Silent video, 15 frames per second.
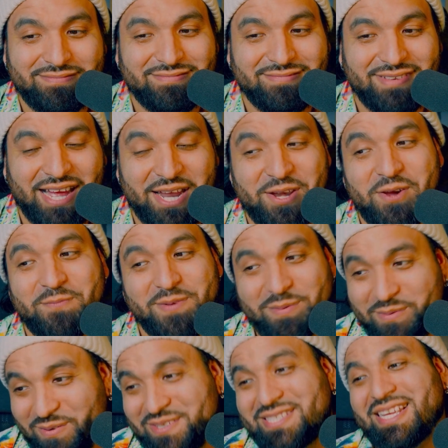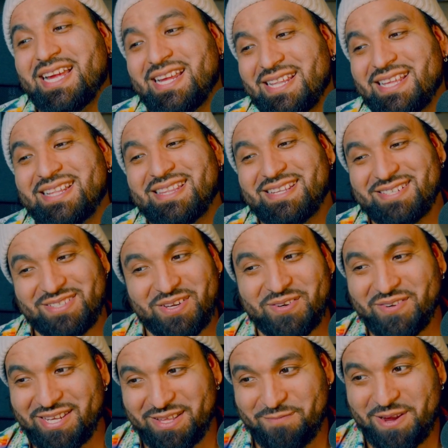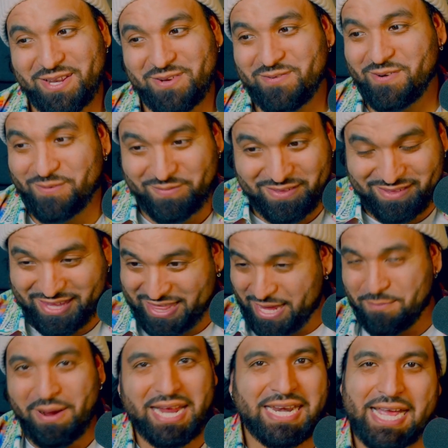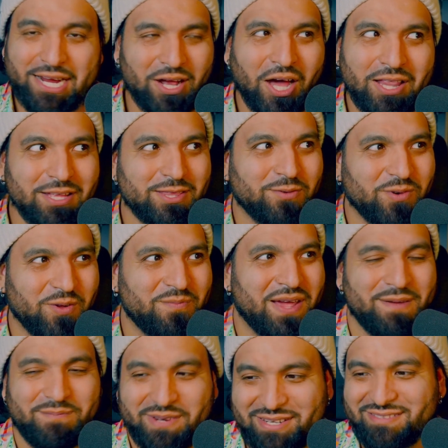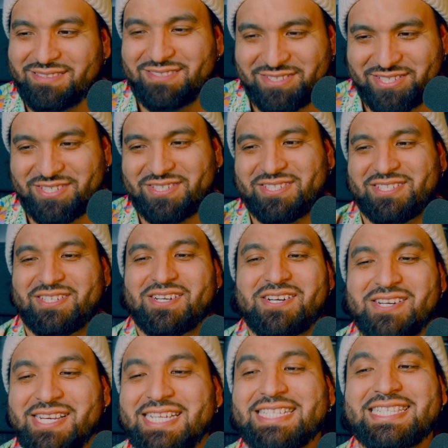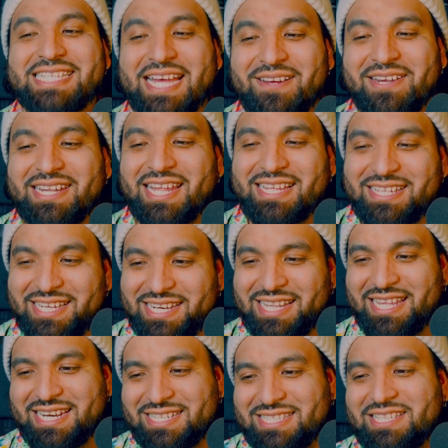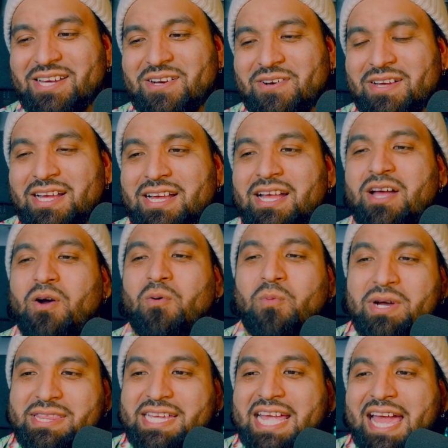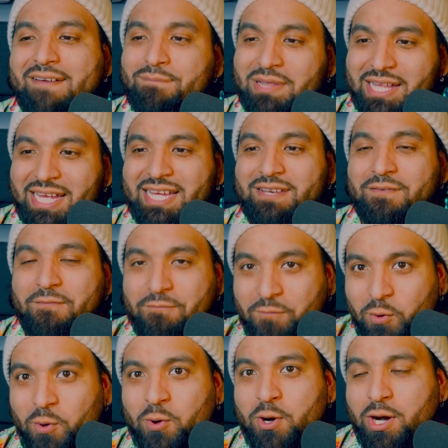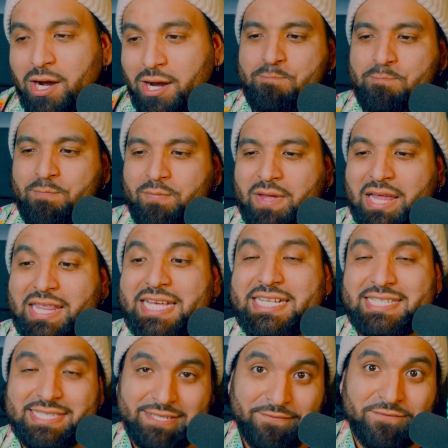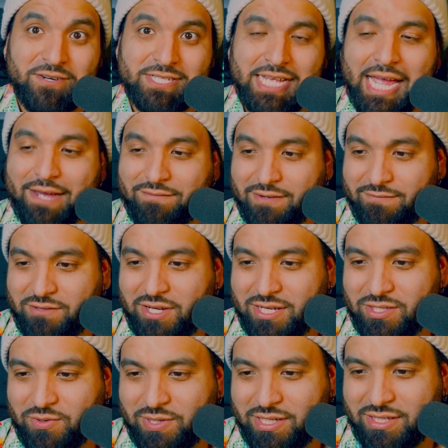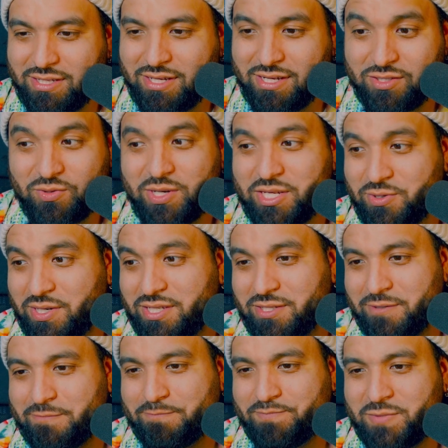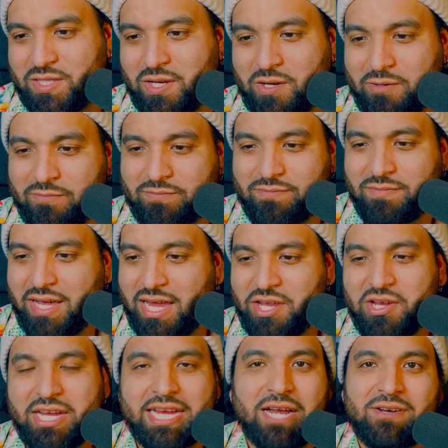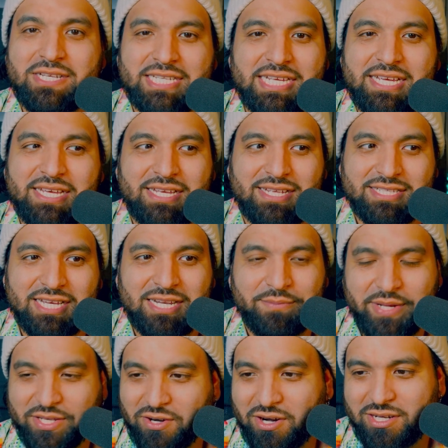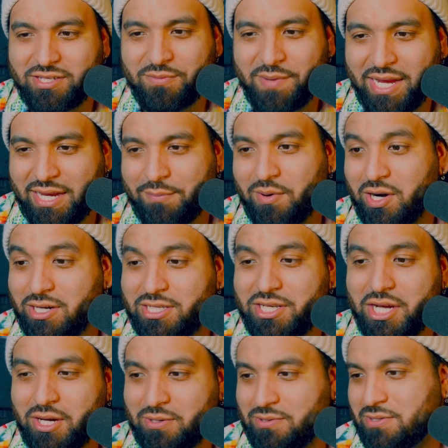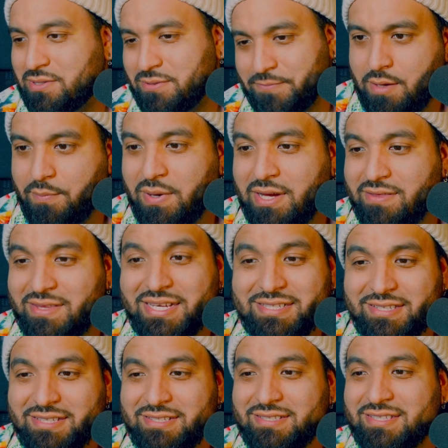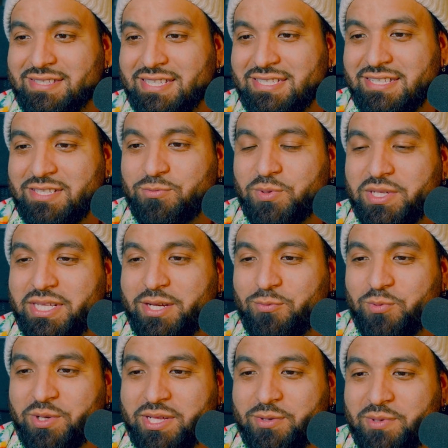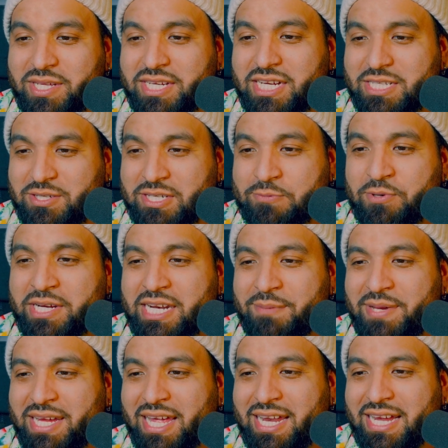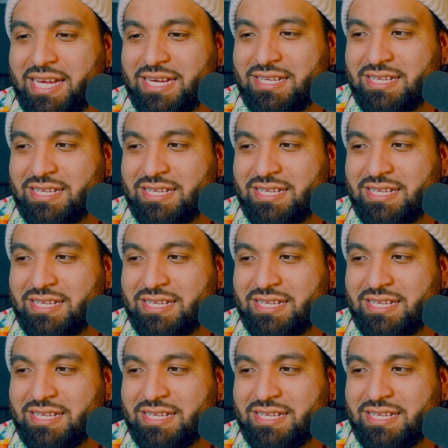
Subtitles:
I know people were saying that there's no way they might do a road. They might not call it the roadmap, but it sure is sounding like they're going to let us know what they have planned for at least the first half of 2022. So, and you can guarantee it's going to be Dark Domain Part Dos. But this is really, really, really good because we're going to be getting,